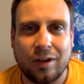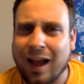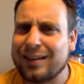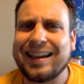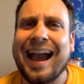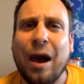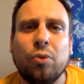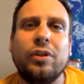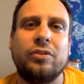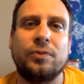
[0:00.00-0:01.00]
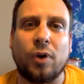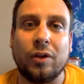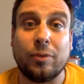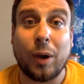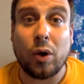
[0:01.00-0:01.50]
on countless
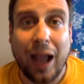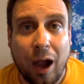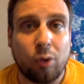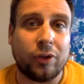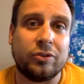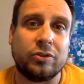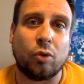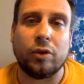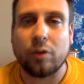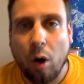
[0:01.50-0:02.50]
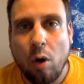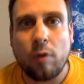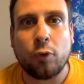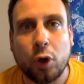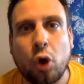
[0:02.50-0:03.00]
fronts about countless stories,
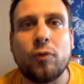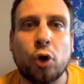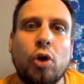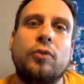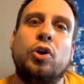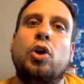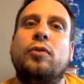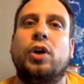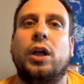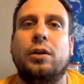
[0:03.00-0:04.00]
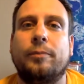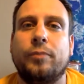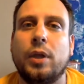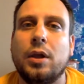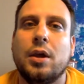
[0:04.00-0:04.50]
over and over and over and over again.
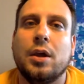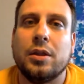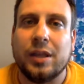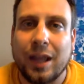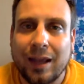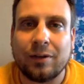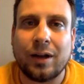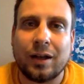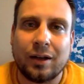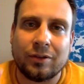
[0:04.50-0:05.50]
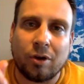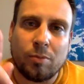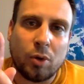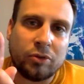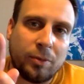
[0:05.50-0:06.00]
The internet is our
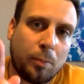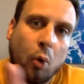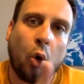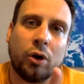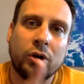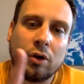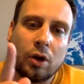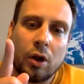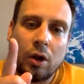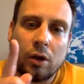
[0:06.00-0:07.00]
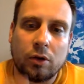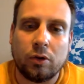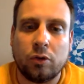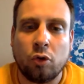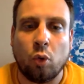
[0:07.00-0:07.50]
most important
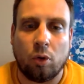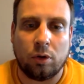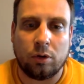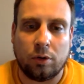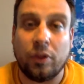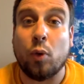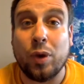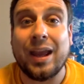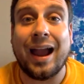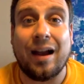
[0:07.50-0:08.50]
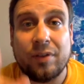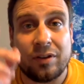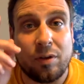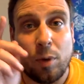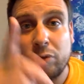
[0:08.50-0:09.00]
tool that we have. It's
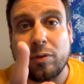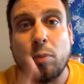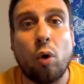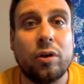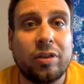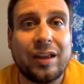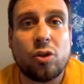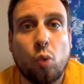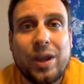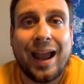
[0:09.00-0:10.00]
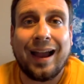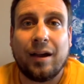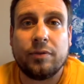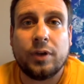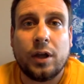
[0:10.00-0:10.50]
the most important thing that we
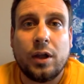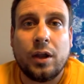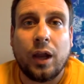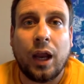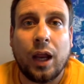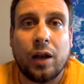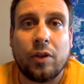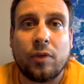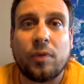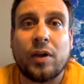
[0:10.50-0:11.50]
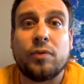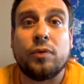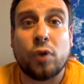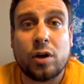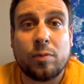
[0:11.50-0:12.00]
have in the fight for
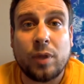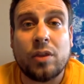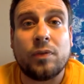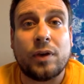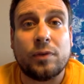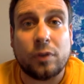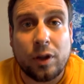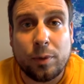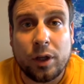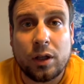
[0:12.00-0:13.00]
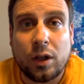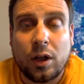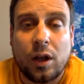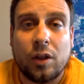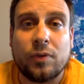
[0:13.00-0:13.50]
freedom, in the fight for liberty,
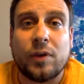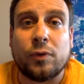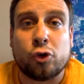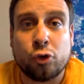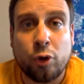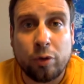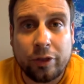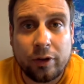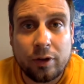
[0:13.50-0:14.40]
in the fight for truth,